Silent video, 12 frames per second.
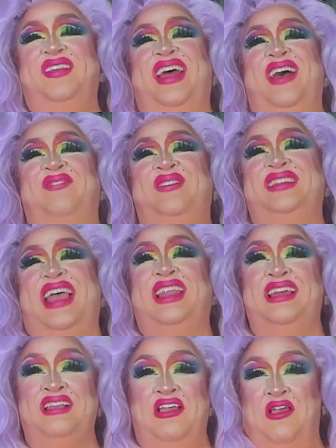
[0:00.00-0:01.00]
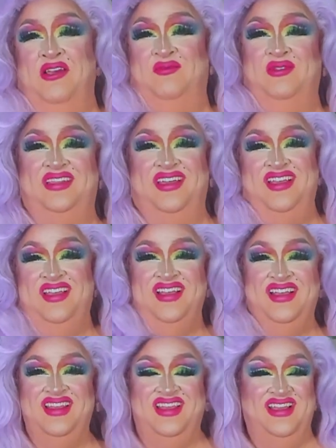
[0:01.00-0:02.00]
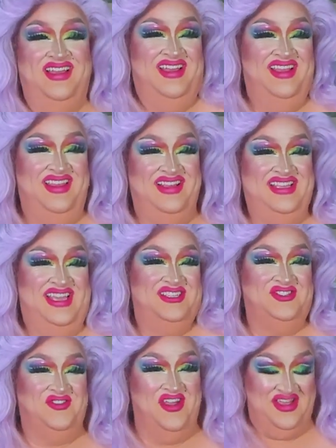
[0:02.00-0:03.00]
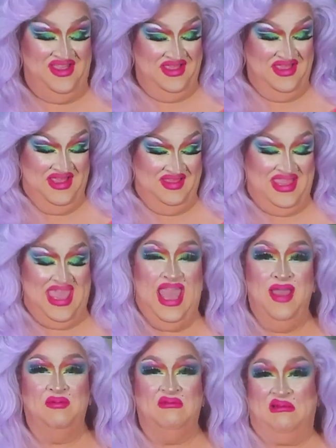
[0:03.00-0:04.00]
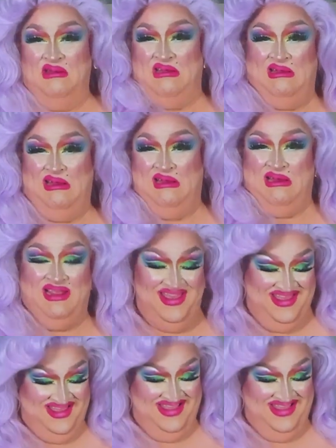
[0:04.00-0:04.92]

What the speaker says: That was Alan Carr with the tit shrug. The camp. I